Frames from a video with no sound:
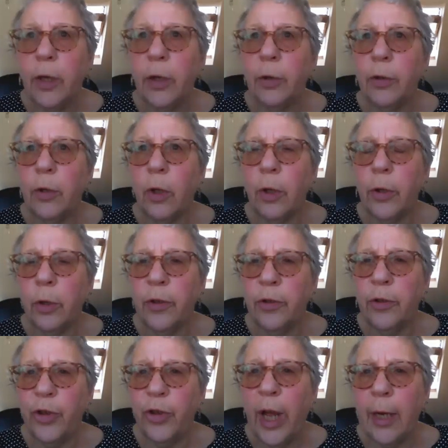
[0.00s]
on the
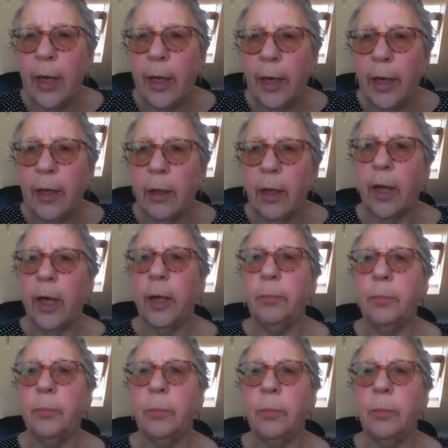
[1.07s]
chat line.
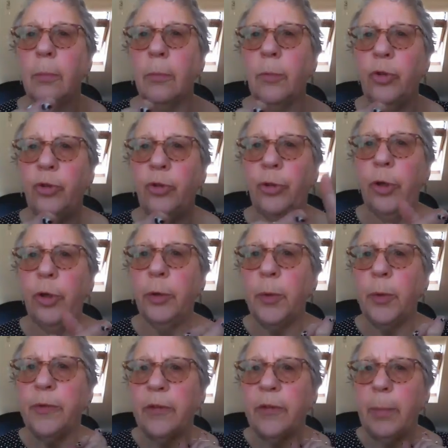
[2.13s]
Julia
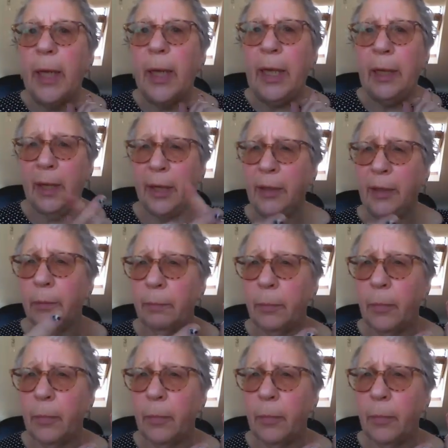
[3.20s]
was explaining